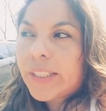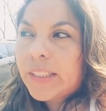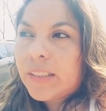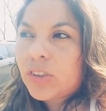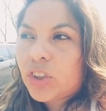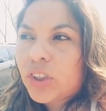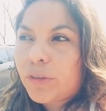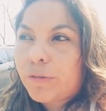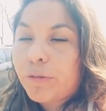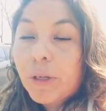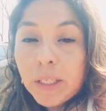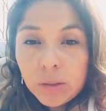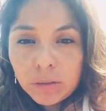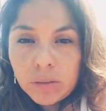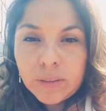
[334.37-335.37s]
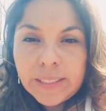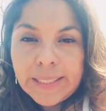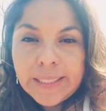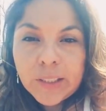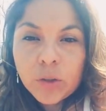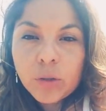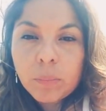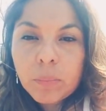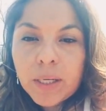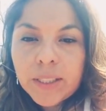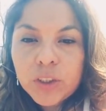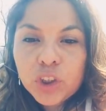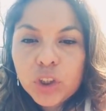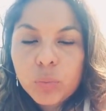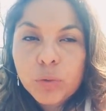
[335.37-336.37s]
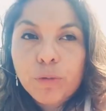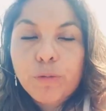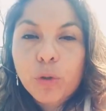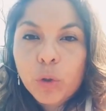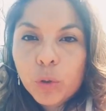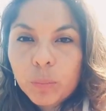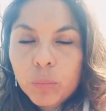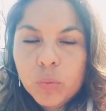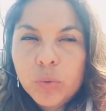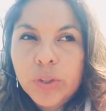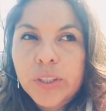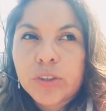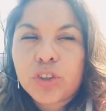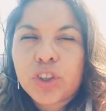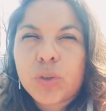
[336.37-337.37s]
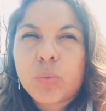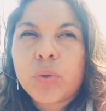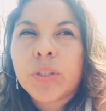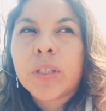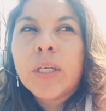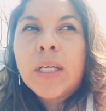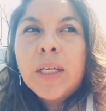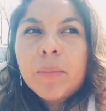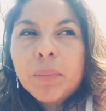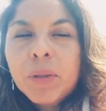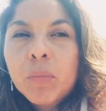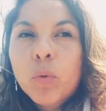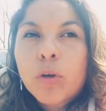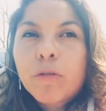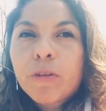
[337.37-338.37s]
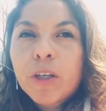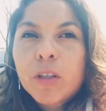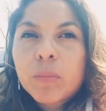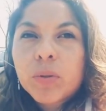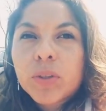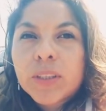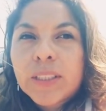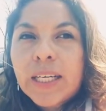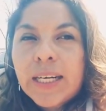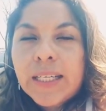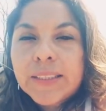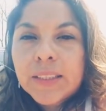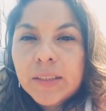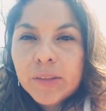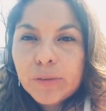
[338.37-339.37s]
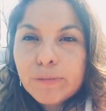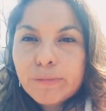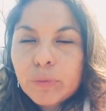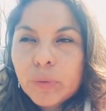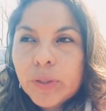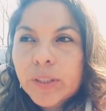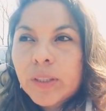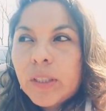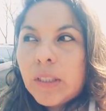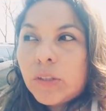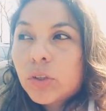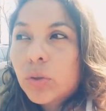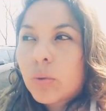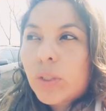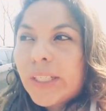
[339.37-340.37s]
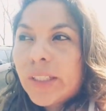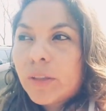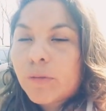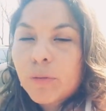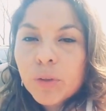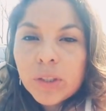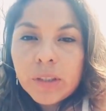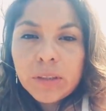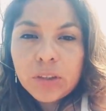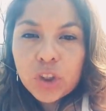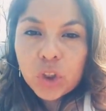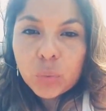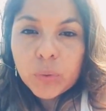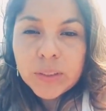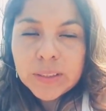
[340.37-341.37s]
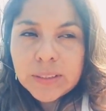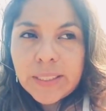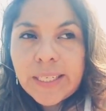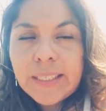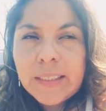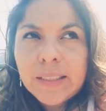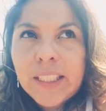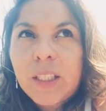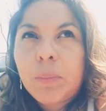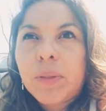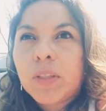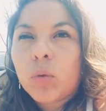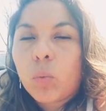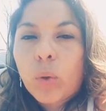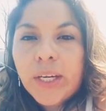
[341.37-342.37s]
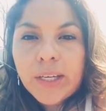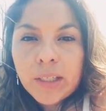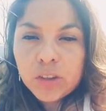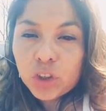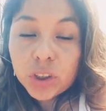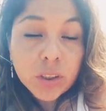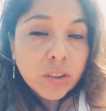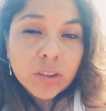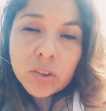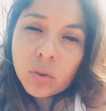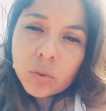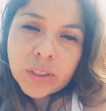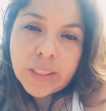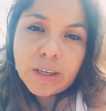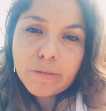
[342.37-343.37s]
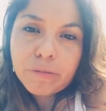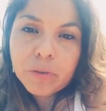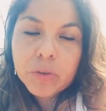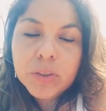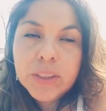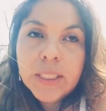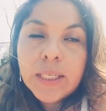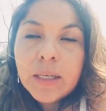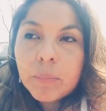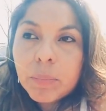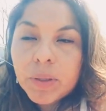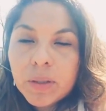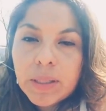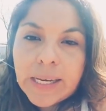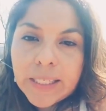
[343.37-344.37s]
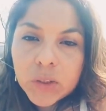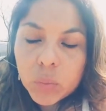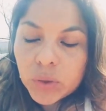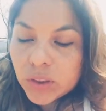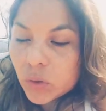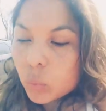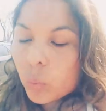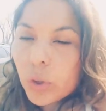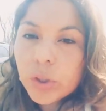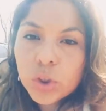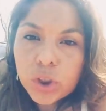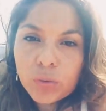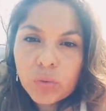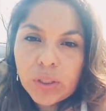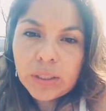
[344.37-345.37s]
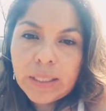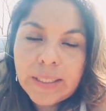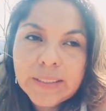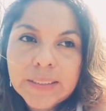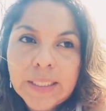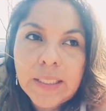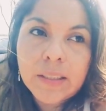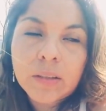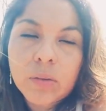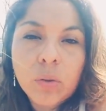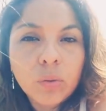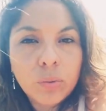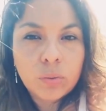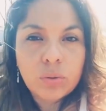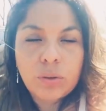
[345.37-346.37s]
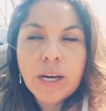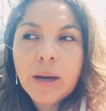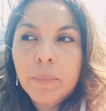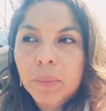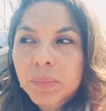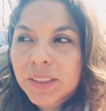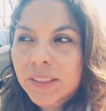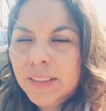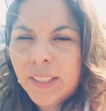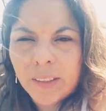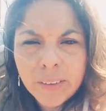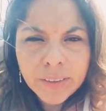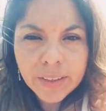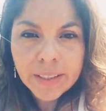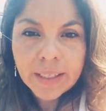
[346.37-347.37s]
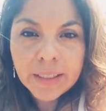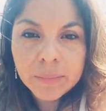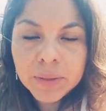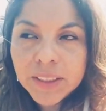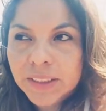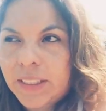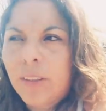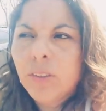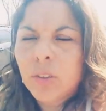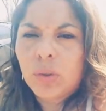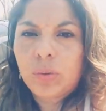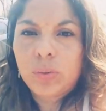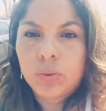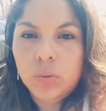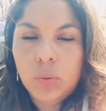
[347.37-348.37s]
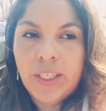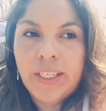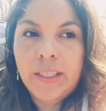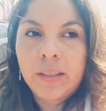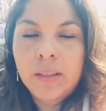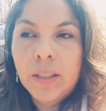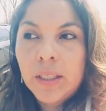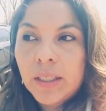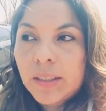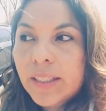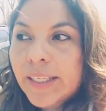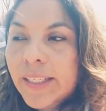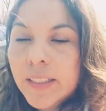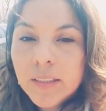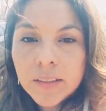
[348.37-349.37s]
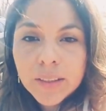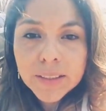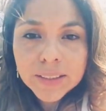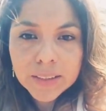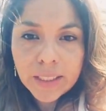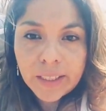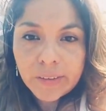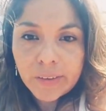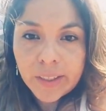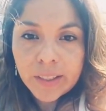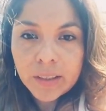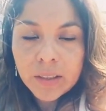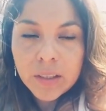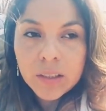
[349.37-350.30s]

she felt like in her mind she would flirt more and she would be more available to guys, and therefore, so inadvertently she was keeping the weight on. She didn't know that at first, but as we did work, she realized that, oh crap, I'm scared of that. I'm scared to lose weight. And it is scary.